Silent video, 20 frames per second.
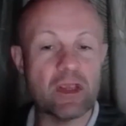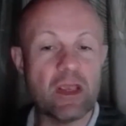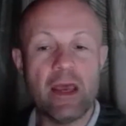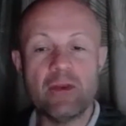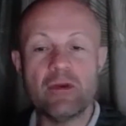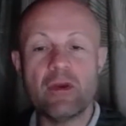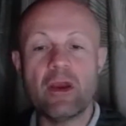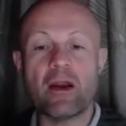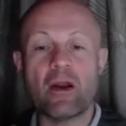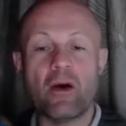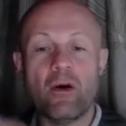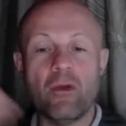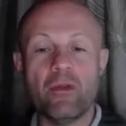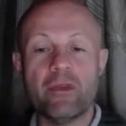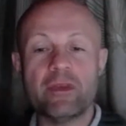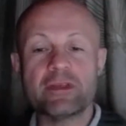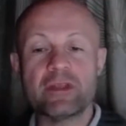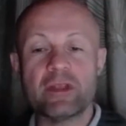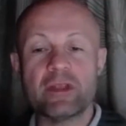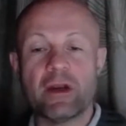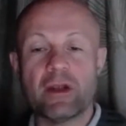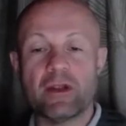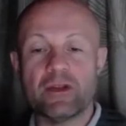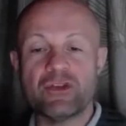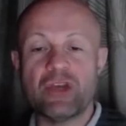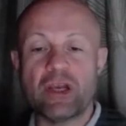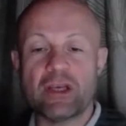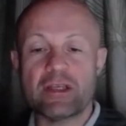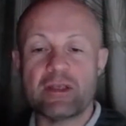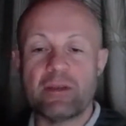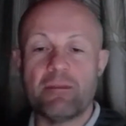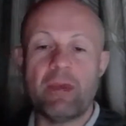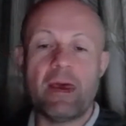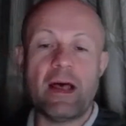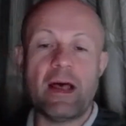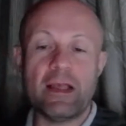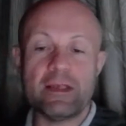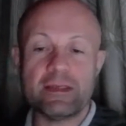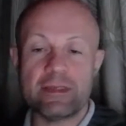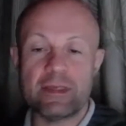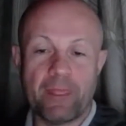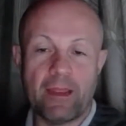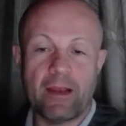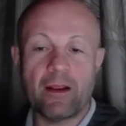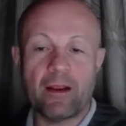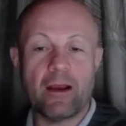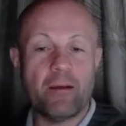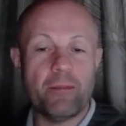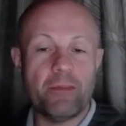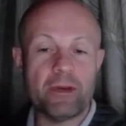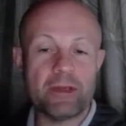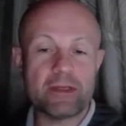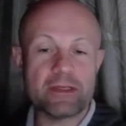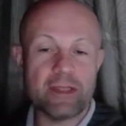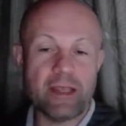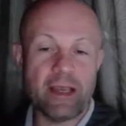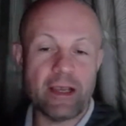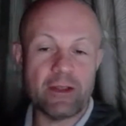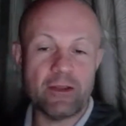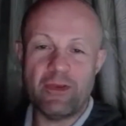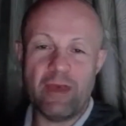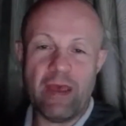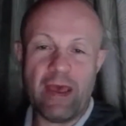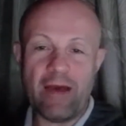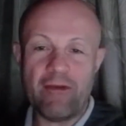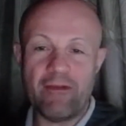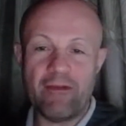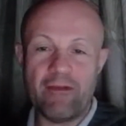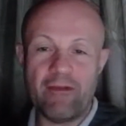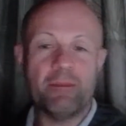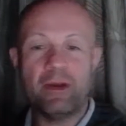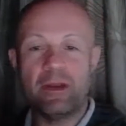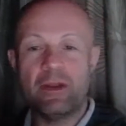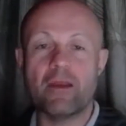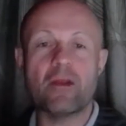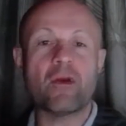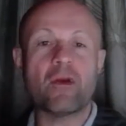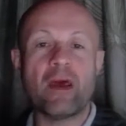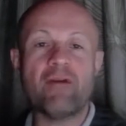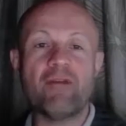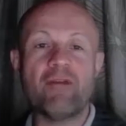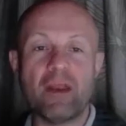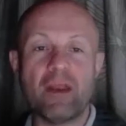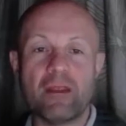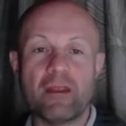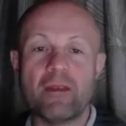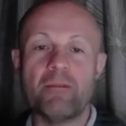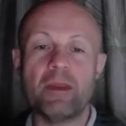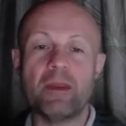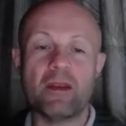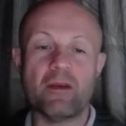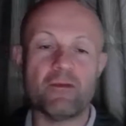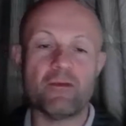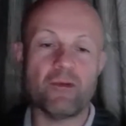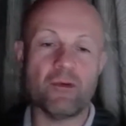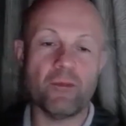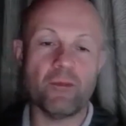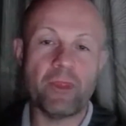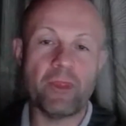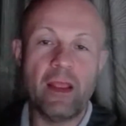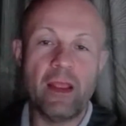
And you got all these little checks and balances that companies like to have, but you don't have anything meaningful.